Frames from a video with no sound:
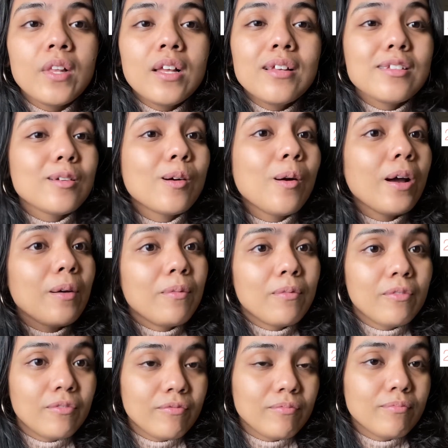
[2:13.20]
So
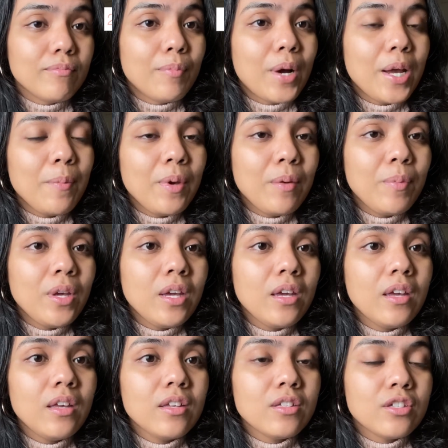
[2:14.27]
my
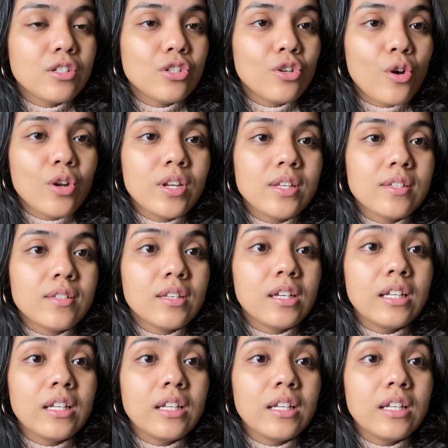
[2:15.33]
baby's jaundice